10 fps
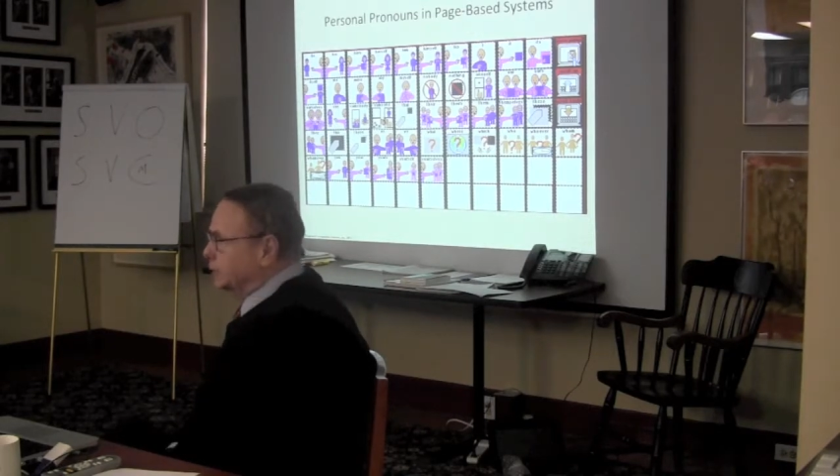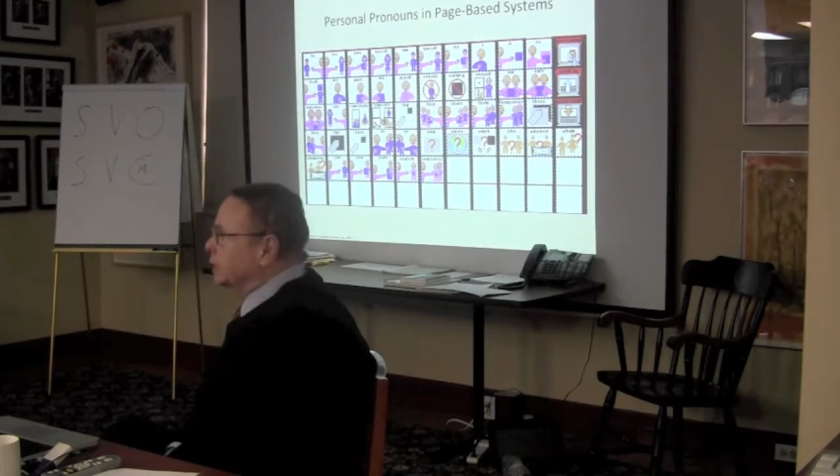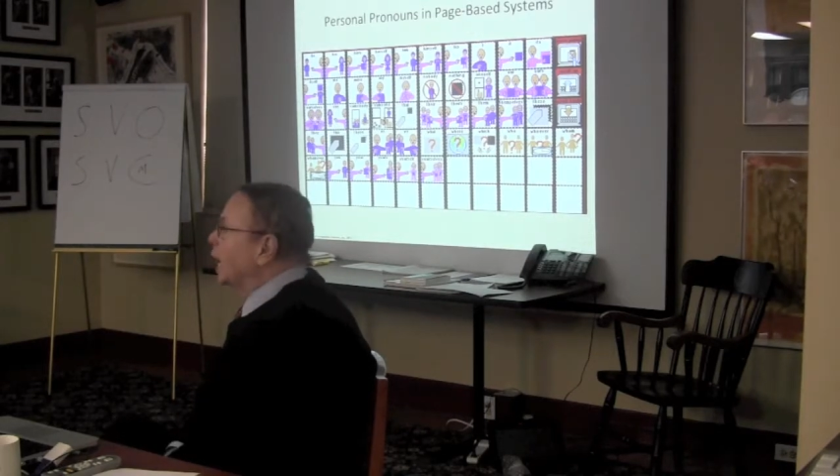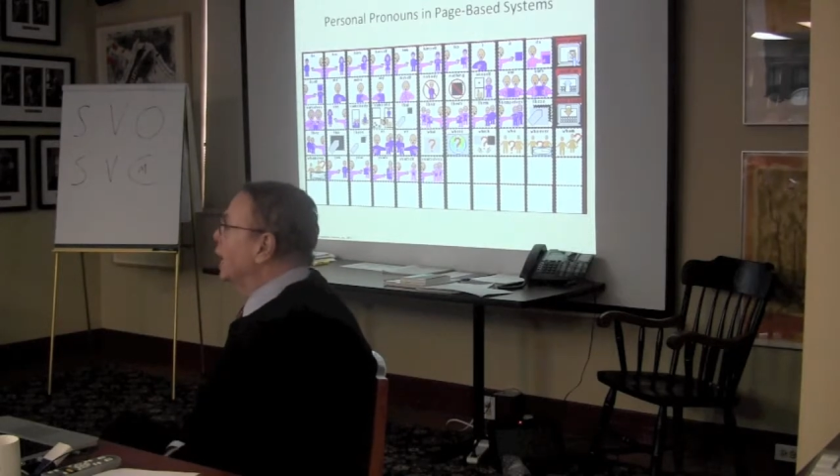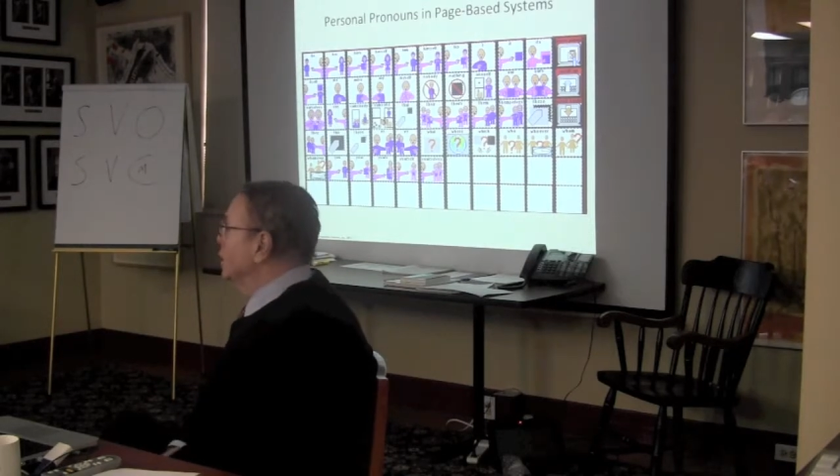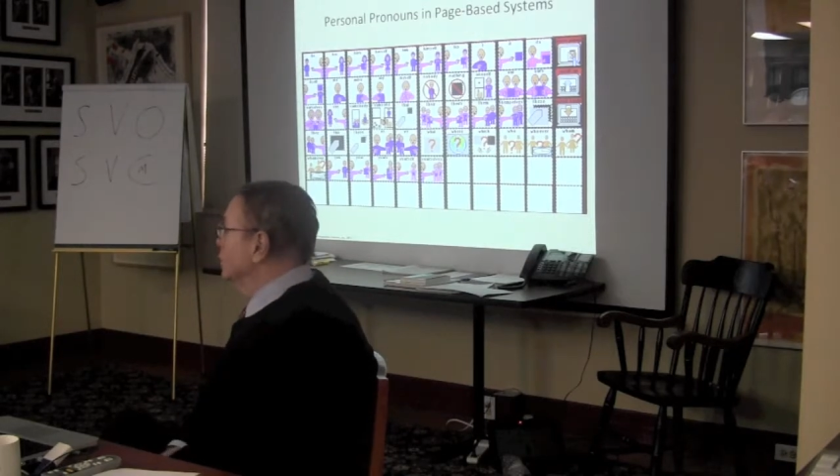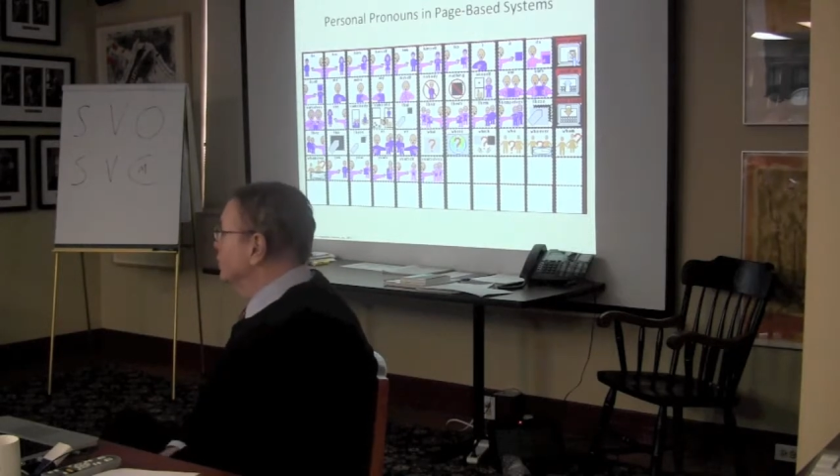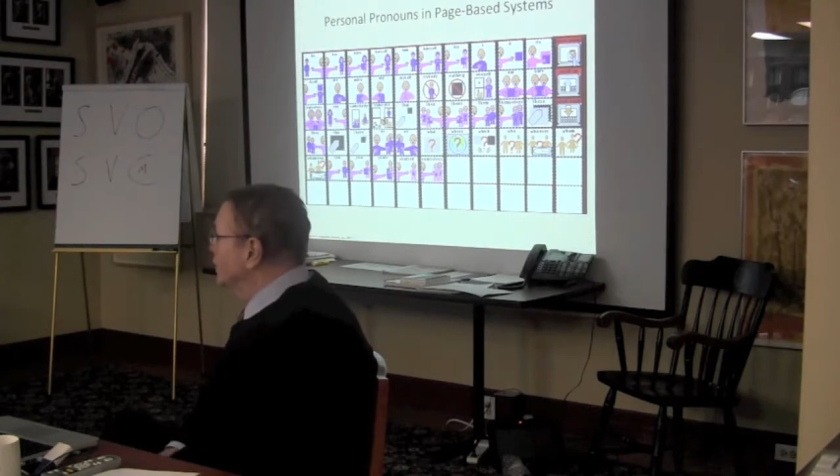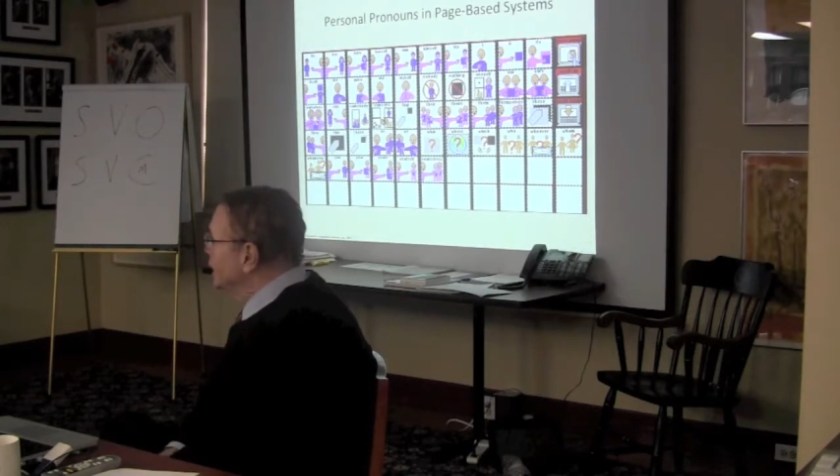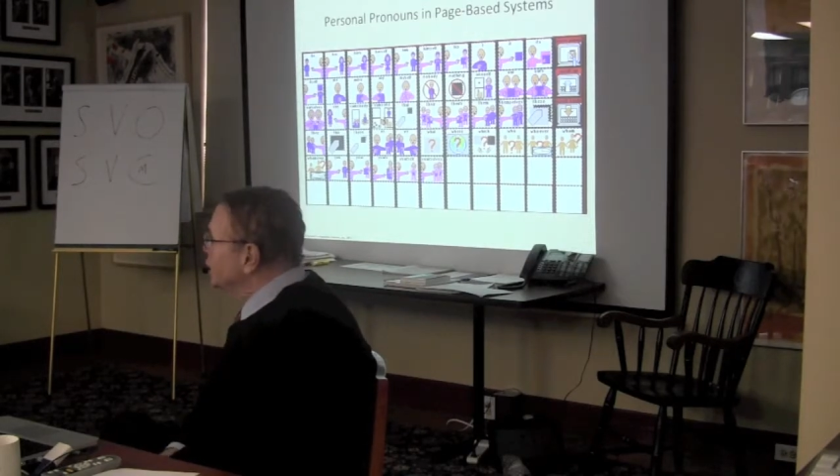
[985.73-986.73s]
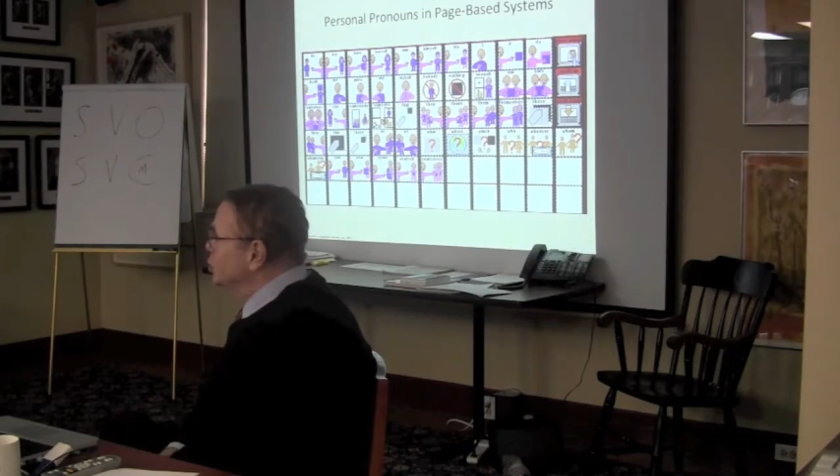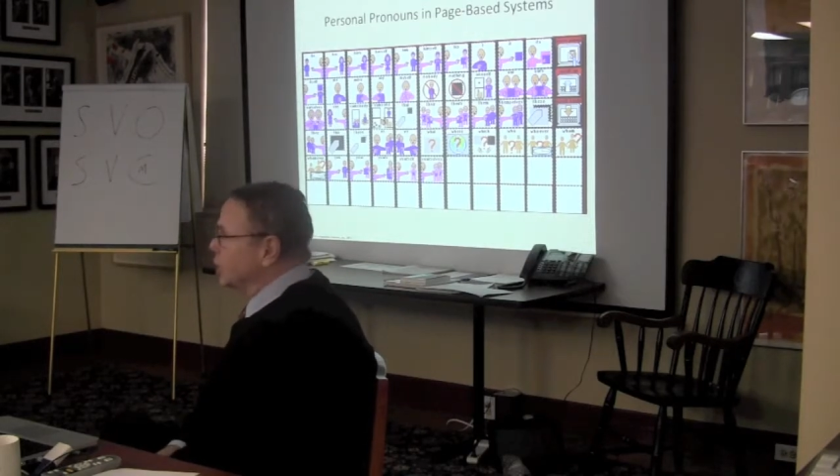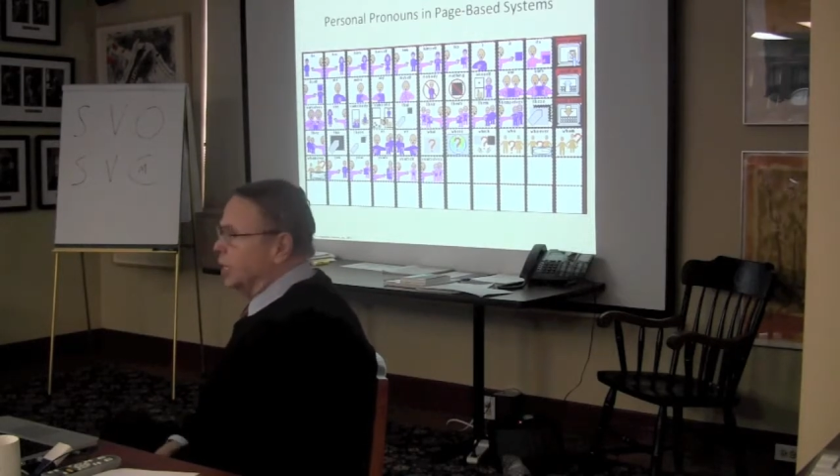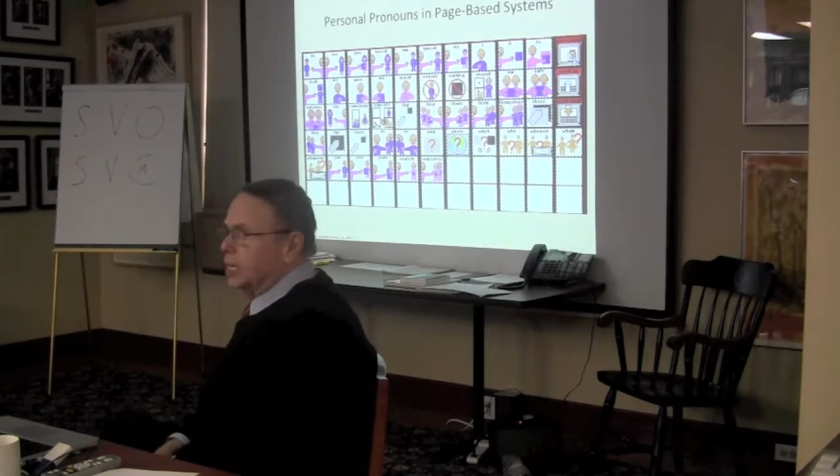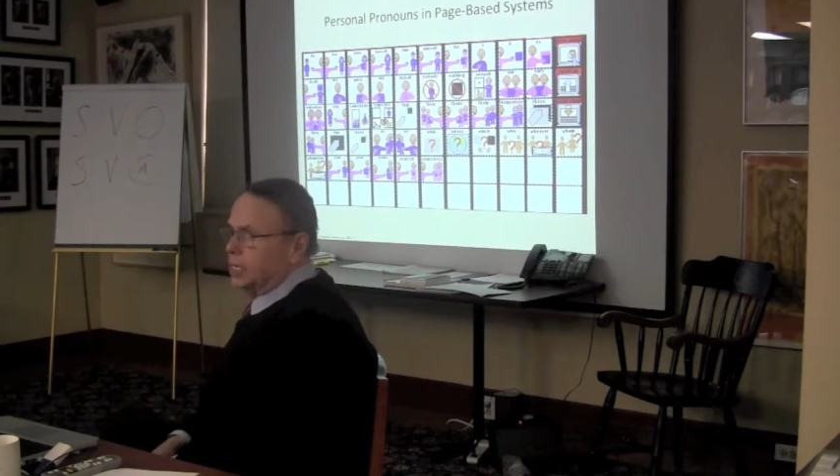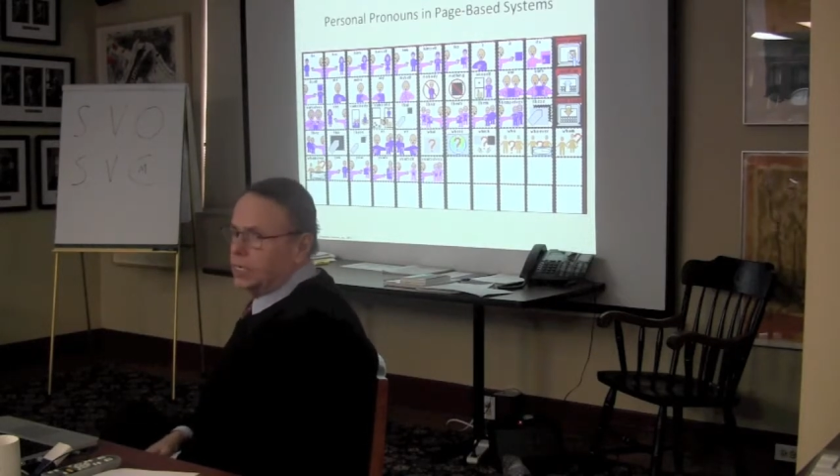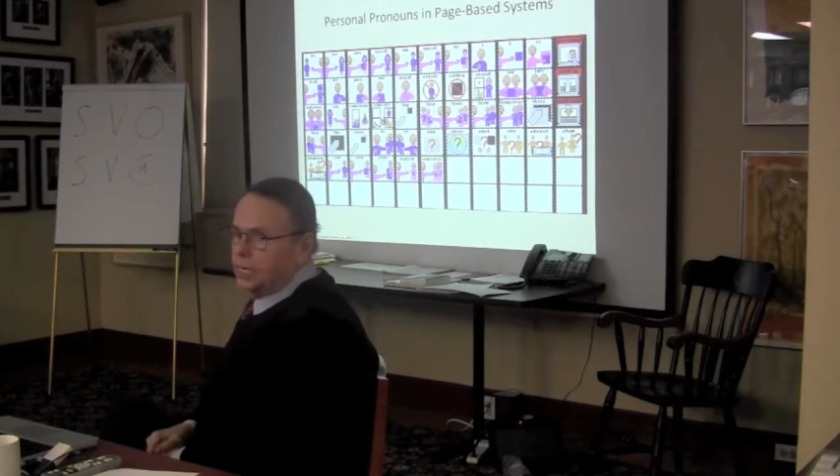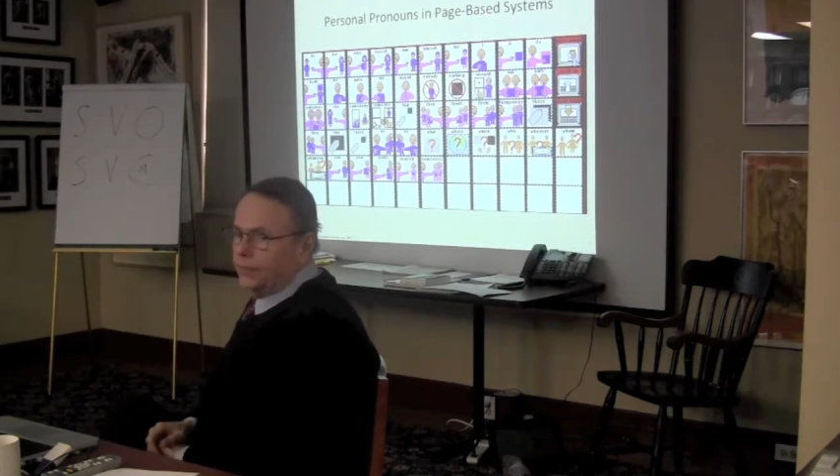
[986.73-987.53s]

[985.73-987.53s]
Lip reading: style of teaching here?